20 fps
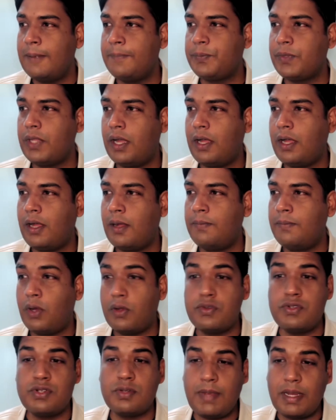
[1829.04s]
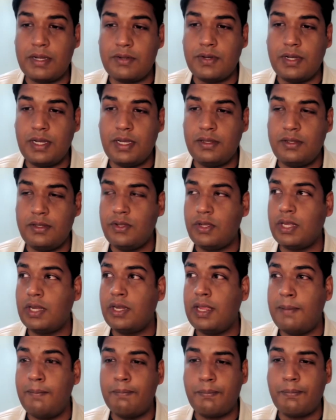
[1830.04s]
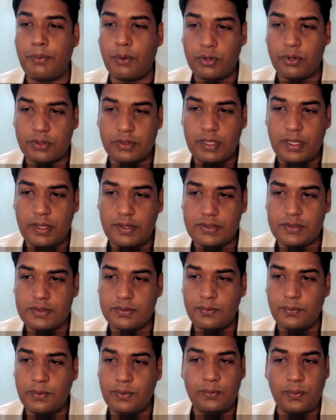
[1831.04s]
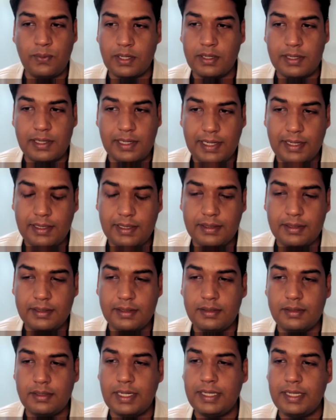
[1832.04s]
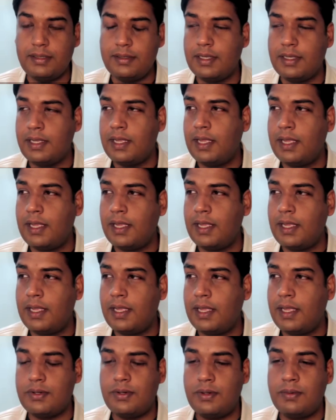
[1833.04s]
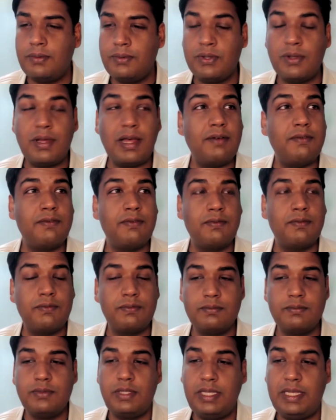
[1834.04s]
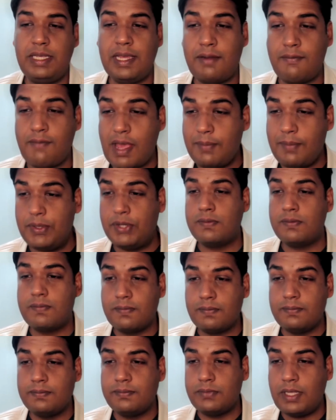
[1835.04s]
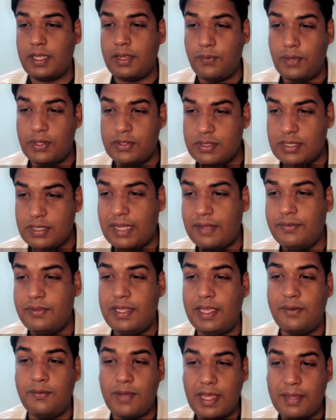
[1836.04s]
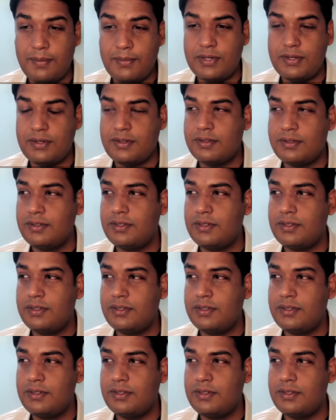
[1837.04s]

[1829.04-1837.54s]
On Gmetri, you can import this with one click, right? So you have the environment, and once you have the environment,